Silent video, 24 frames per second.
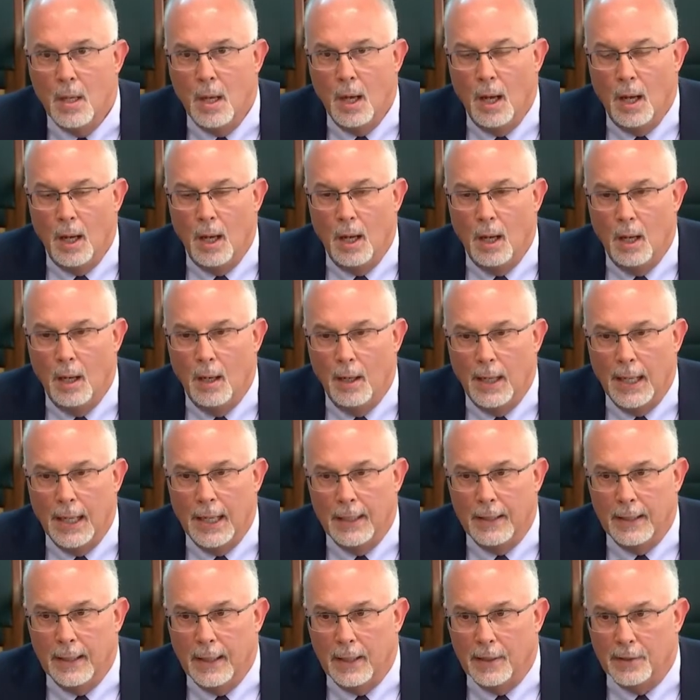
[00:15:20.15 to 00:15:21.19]

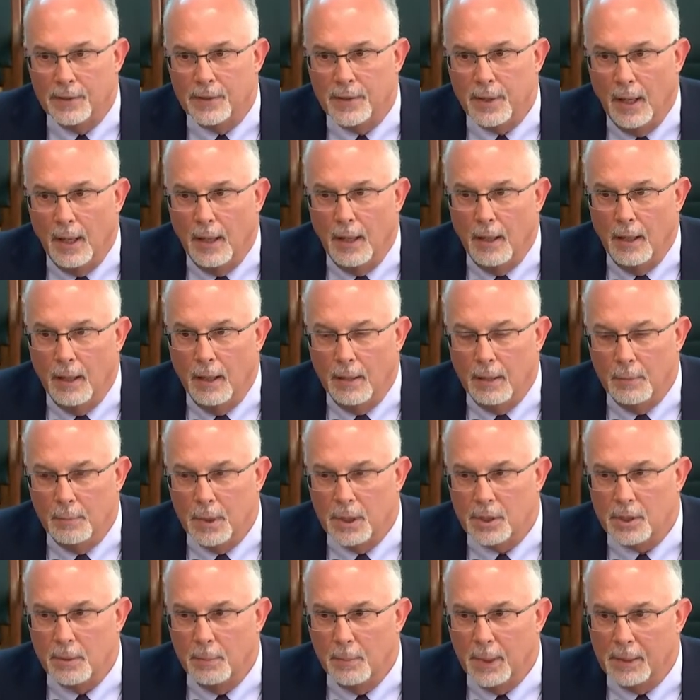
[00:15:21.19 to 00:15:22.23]
And as
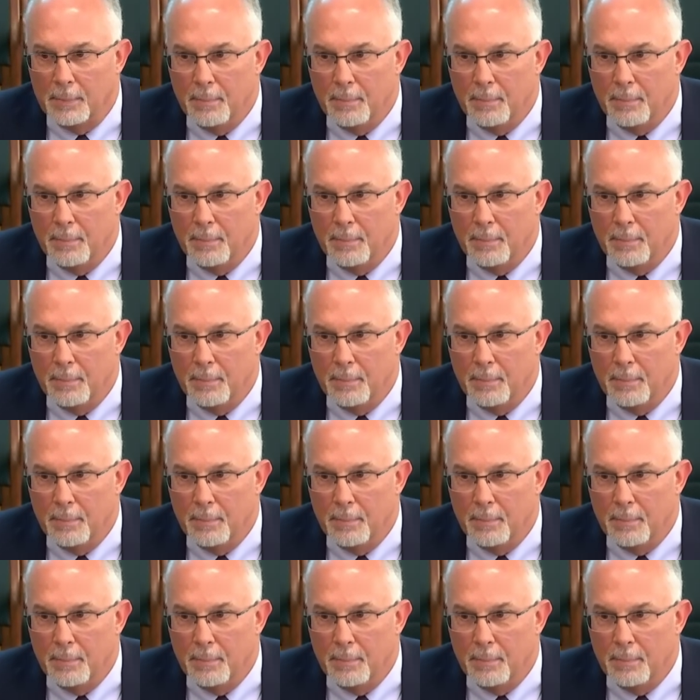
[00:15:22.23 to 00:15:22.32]
Mr.